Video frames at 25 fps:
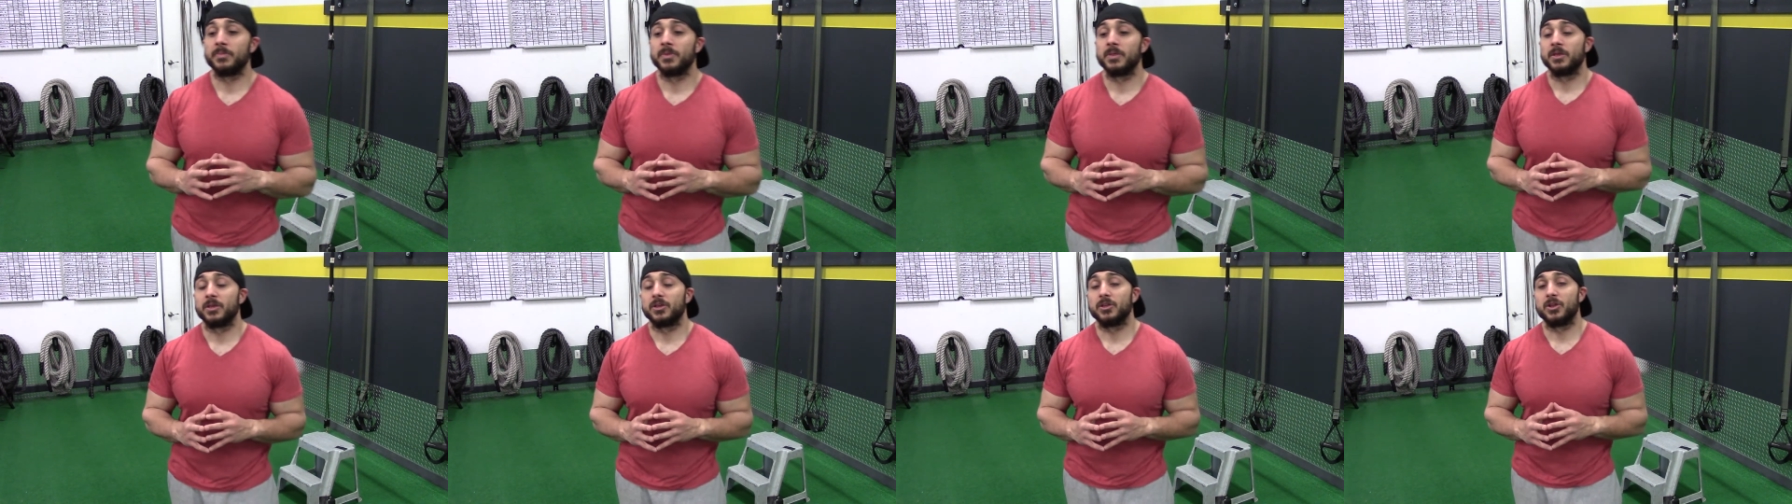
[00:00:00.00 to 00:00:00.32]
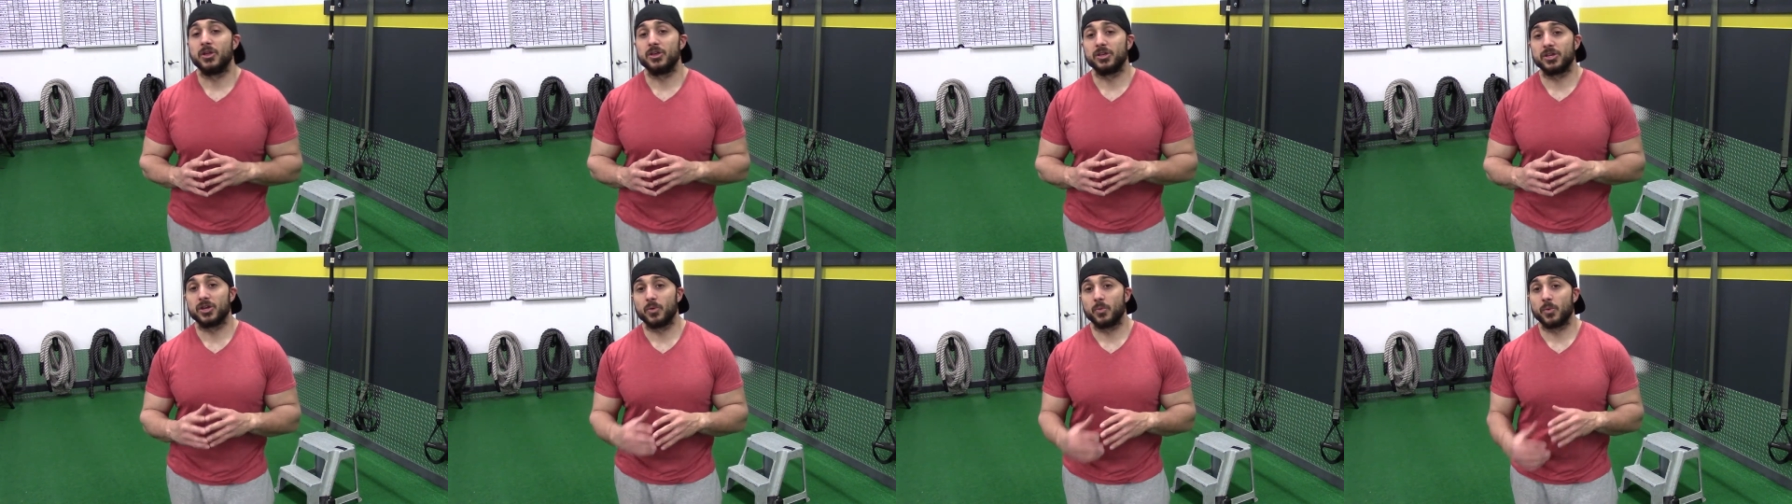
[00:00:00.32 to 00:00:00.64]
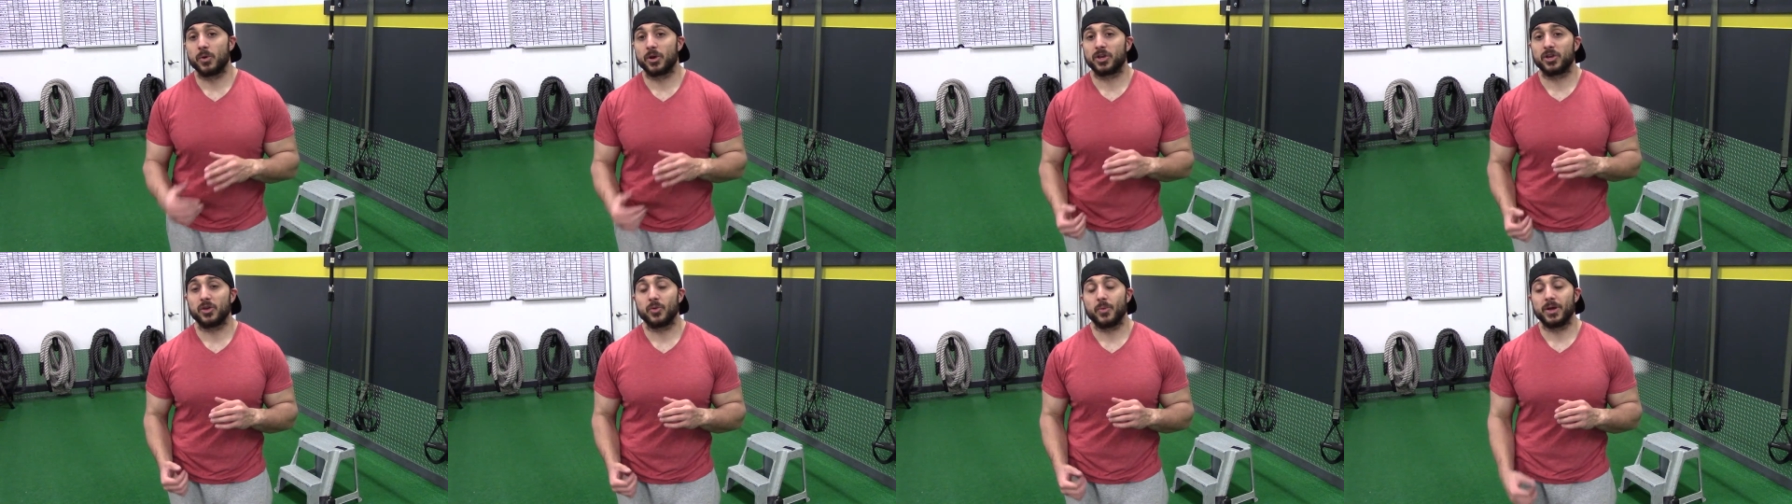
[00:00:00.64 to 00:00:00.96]
you can
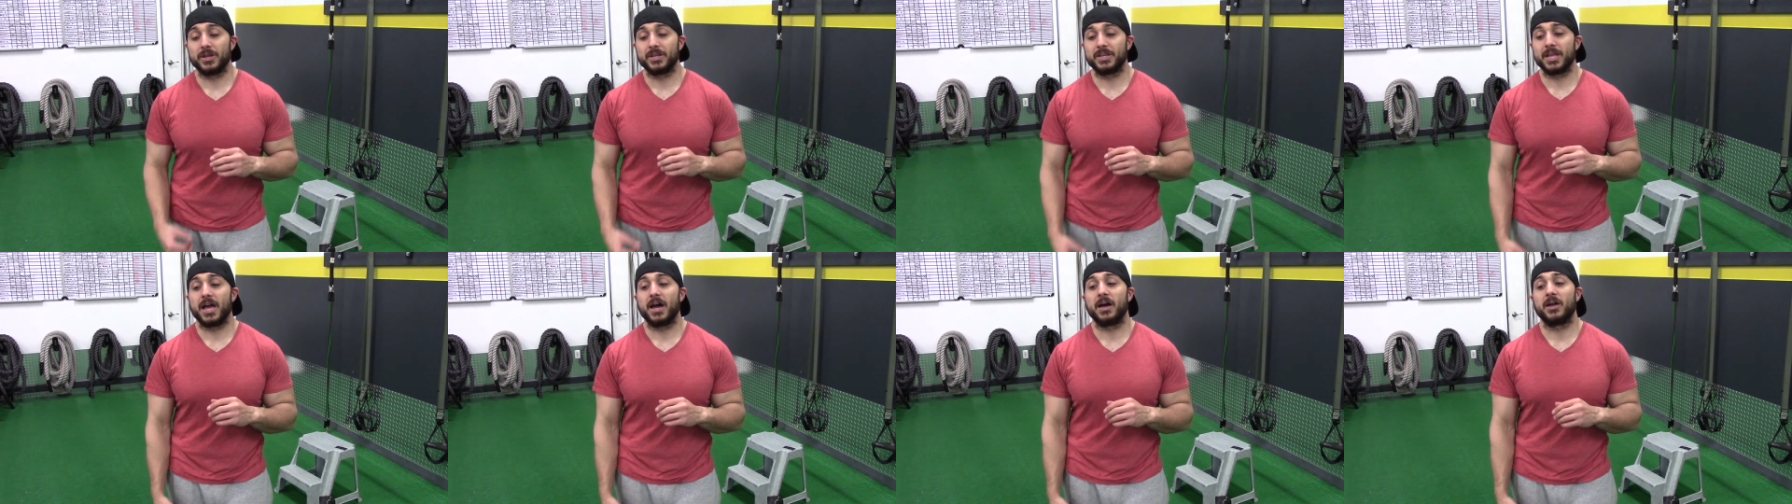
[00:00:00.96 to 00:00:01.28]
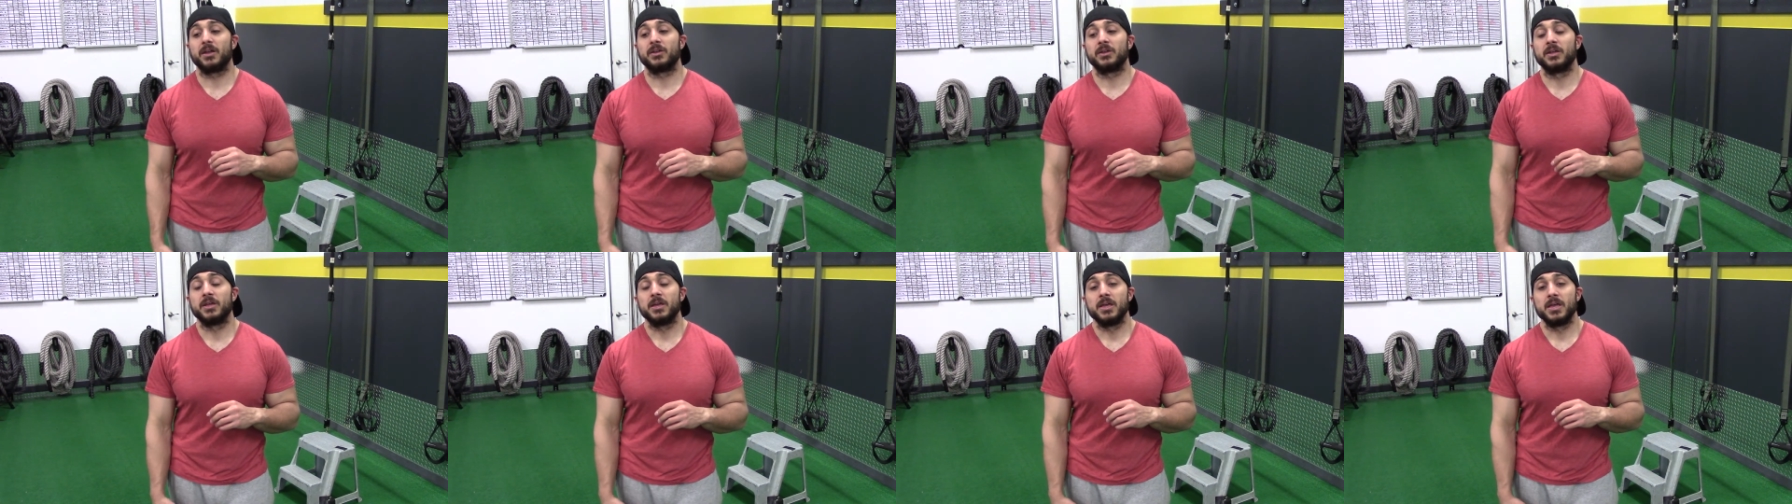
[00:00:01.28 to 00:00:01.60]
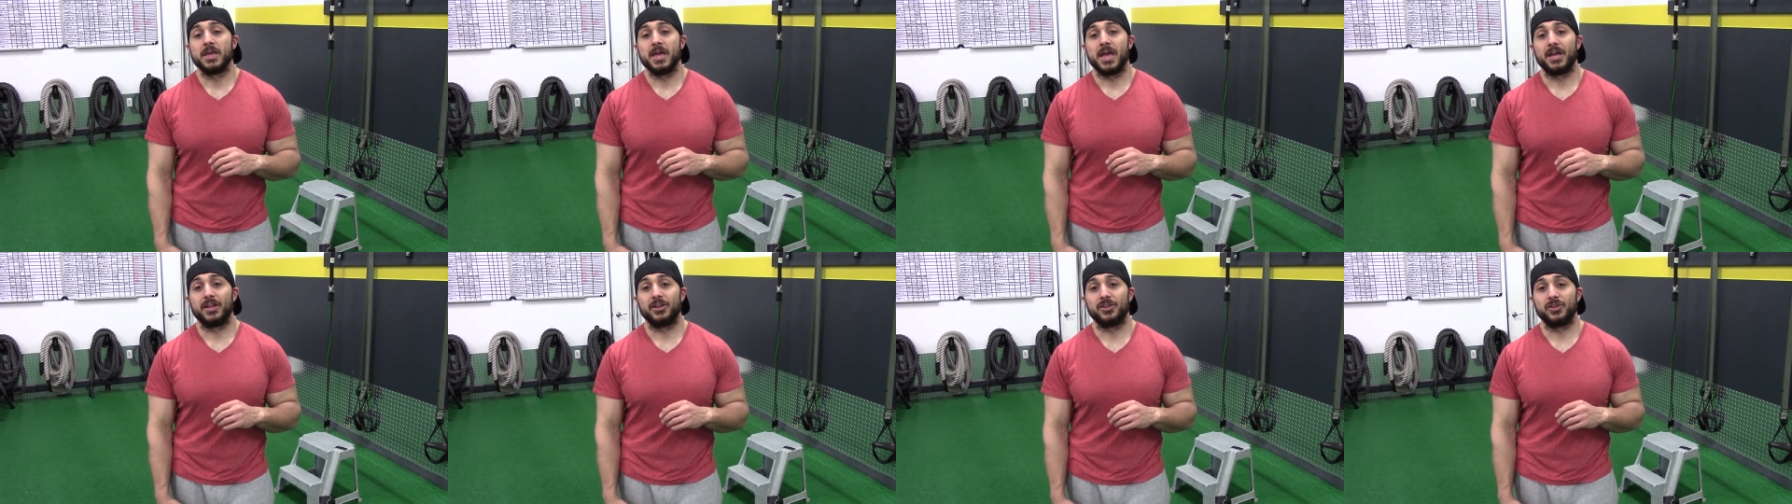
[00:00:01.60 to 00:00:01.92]
work your way down
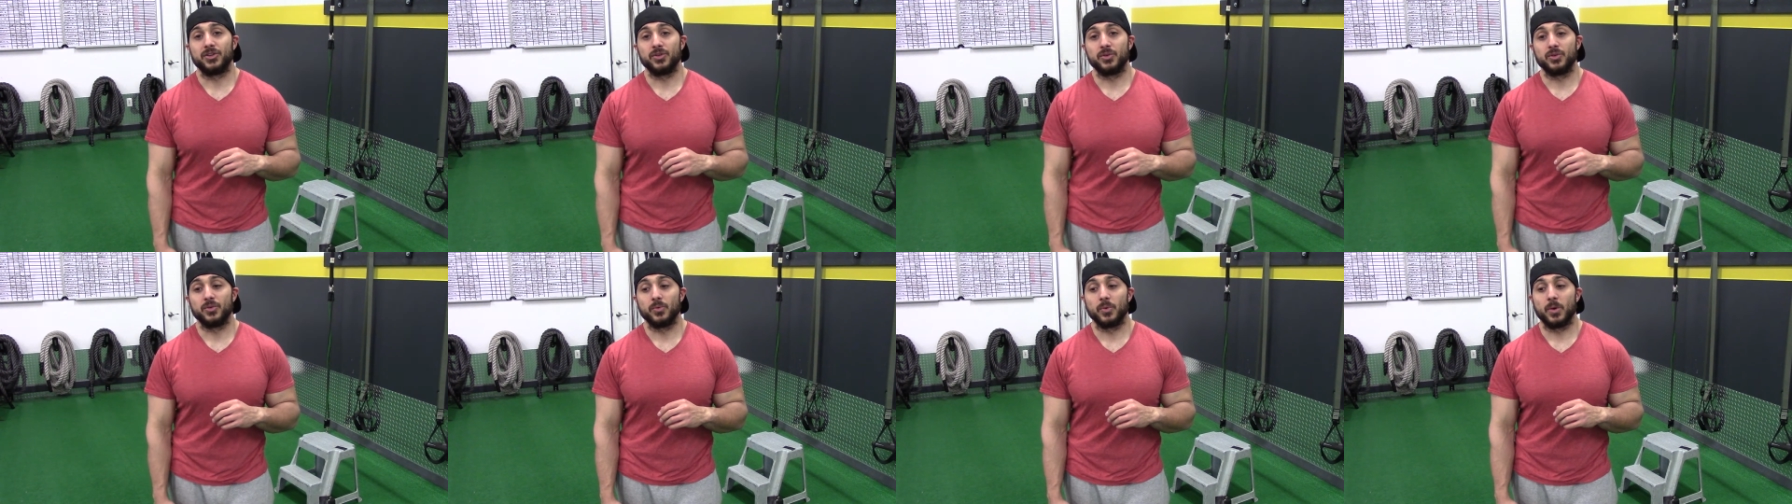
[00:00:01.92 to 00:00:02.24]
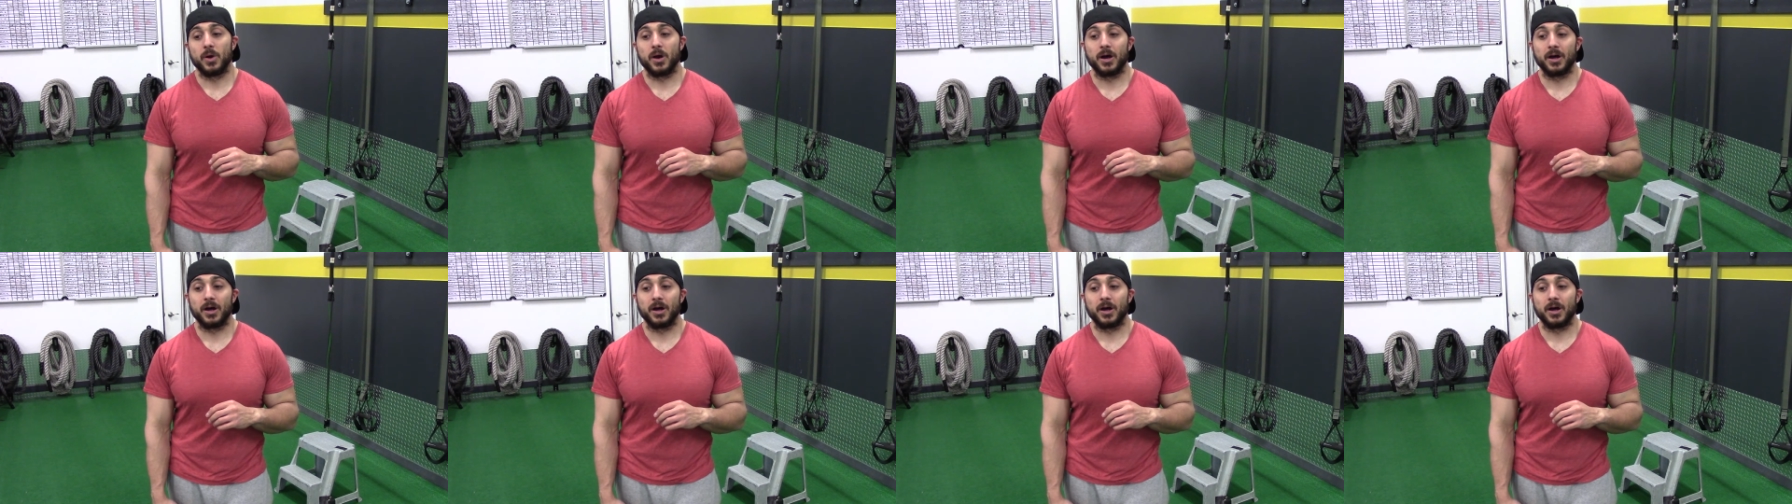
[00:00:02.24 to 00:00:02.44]
and do